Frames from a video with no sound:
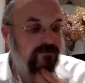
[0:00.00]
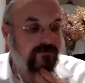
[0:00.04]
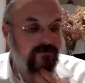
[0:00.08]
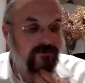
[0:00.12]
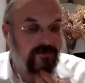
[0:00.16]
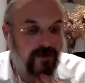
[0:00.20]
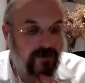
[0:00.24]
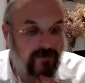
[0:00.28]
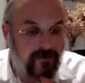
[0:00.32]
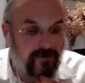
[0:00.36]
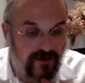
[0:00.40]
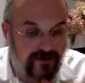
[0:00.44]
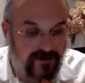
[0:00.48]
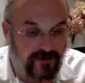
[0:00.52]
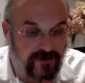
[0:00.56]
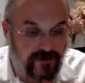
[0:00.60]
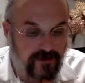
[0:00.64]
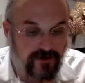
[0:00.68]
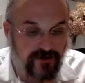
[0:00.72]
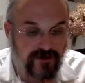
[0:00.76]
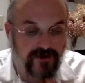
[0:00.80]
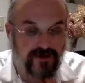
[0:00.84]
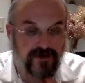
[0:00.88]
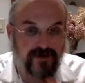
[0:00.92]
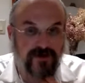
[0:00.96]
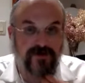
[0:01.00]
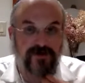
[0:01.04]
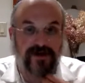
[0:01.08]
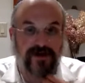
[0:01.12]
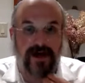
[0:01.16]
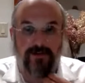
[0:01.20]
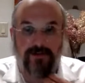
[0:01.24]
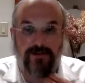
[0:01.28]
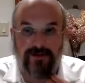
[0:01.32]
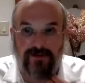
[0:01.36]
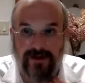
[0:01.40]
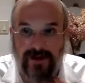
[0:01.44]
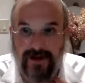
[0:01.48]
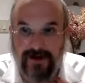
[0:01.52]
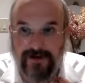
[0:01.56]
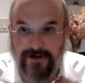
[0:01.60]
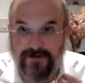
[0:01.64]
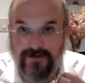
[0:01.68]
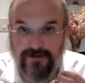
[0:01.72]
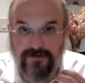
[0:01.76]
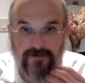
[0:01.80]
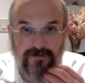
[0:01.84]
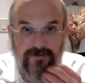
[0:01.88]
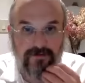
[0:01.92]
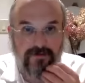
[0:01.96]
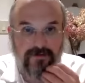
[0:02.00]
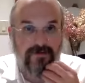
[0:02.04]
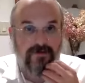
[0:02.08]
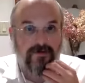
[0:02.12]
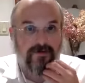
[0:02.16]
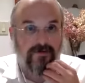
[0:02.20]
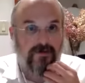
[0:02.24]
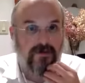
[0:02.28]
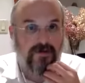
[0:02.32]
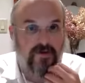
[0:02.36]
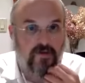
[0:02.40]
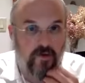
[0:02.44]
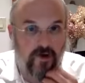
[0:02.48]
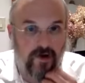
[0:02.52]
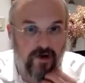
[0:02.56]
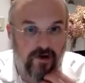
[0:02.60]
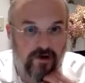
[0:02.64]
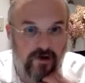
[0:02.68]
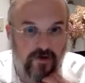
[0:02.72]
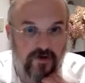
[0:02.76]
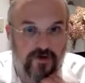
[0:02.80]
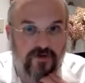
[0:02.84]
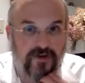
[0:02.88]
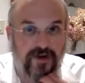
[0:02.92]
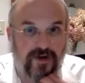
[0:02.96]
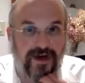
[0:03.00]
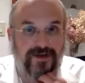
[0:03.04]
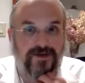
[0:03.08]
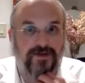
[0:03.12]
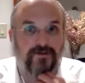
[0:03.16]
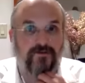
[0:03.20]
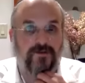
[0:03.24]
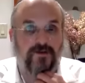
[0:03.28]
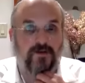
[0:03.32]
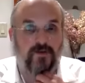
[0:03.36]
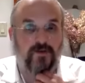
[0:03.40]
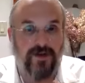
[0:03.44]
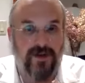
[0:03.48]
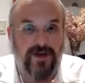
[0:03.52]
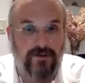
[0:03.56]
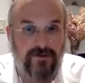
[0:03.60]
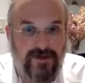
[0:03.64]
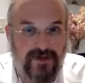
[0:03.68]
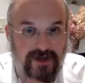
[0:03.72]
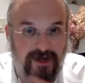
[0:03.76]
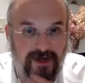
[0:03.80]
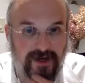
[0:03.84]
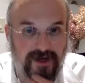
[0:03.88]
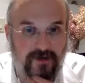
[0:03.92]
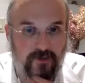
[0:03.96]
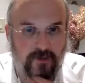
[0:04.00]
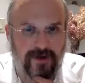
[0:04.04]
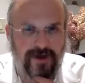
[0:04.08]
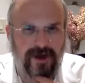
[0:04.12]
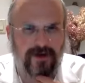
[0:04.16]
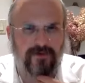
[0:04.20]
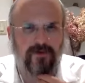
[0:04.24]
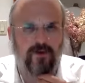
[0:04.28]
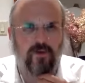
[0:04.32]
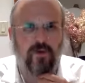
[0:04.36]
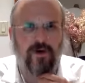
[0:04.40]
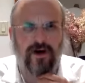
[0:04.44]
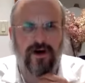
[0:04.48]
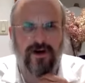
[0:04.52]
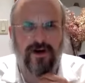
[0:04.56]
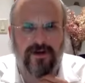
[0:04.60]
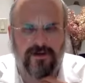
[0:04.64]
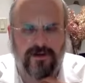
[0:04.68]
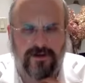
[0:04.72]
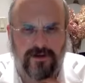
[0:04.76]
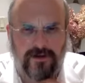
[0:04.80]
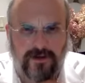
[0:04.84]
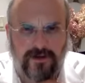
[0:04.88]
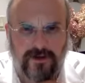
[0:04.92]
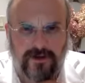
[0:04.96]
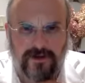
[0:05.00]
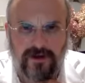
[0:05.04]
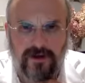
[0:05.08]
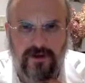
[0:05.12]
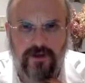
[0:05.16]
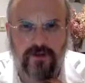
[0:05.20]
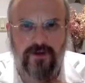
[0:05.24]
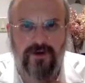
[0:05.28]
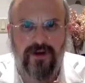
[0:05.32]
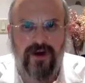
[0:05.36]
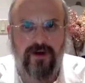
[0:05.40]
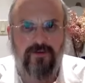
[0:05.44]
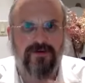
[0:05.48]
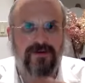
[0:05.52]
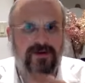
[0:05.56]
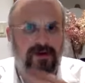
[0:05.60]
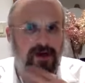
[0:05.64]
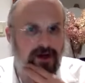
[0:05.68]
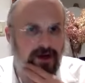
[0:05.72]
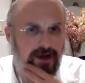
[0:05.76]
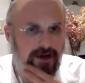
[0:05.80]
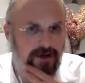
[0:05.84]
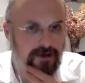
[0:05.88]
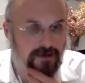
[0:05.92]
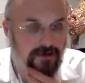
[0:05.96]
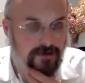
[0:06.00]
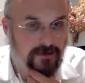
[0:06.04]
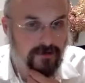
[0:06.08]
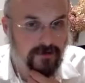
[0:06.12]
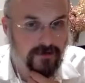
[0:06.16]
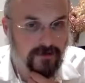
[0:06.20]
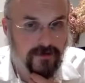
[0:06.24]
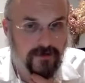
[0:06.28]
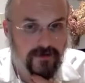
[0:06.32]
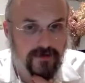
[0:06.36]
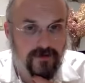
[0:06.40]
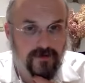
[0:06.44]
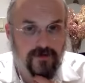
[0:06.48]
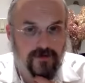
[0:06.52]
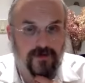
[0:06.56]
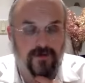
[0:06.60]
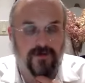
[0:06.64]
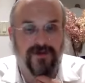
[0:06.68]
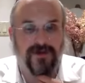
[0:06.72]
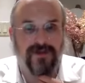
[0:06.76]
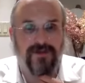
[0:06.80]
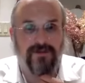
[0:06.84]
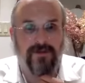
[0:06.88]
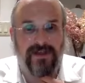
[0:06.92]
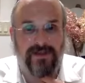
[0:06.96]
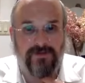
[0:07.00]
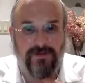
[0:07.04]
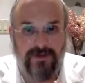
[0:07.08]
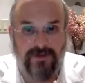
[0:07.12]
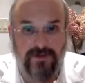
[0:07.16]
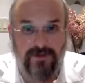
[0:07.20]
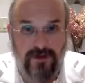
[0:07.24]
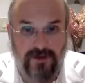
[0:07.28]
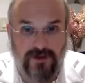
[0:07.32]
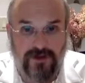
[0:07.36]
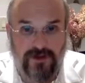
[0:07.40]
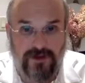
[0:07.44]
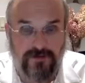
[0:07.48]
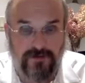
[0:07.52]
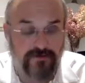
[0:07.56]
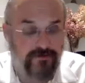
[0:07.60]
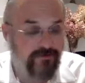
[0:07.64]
the Gemara introduced us to this Amatraxim, this wall called the Traxim, which is one amas high, one arm wide, and 30 amas high, that was in the base of Midosh.